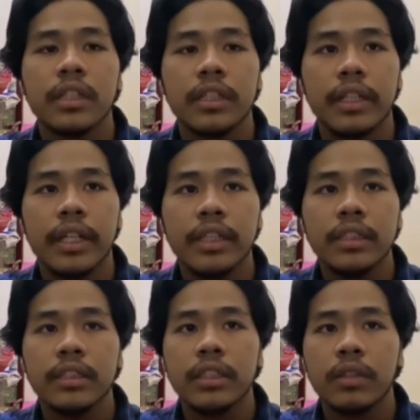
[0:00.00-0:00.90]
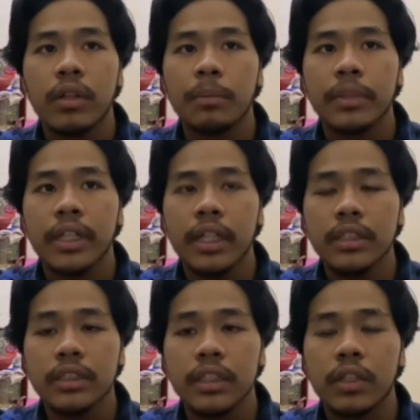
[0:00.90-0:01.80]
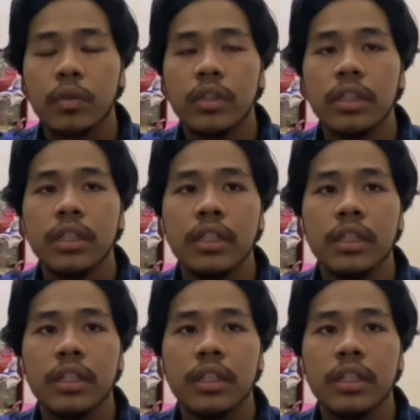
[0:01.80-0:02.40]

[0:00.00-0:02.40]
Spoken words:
Then dy per dx equal